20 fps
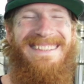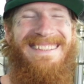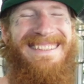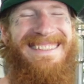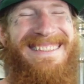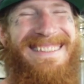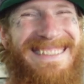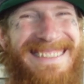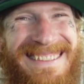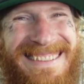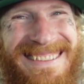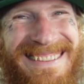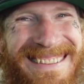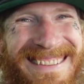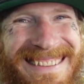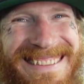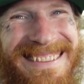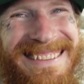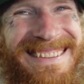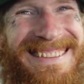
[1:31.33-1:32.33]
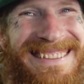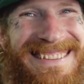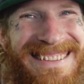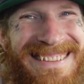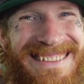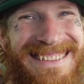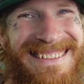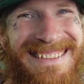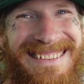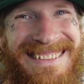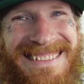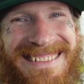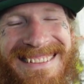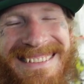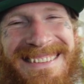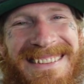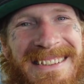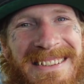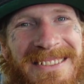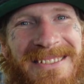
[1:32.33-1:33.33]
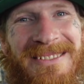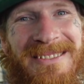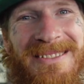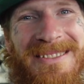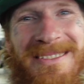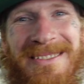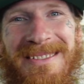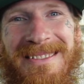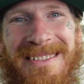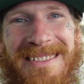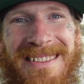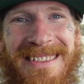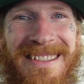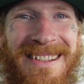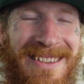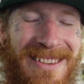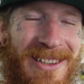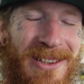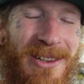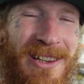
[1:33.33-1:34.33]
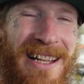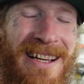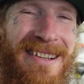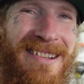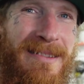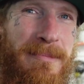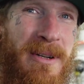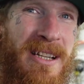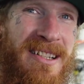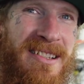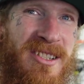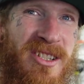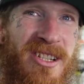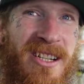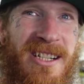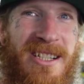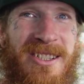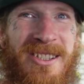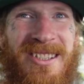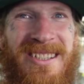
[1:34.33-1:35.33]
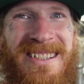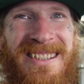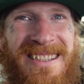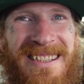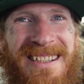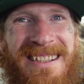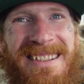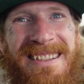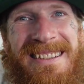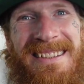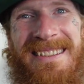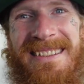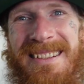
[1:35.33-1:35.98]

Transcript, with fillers: Uh, Low Class Josh up in the building. What's your YouTube channel? Low Class Space Josh. Low Class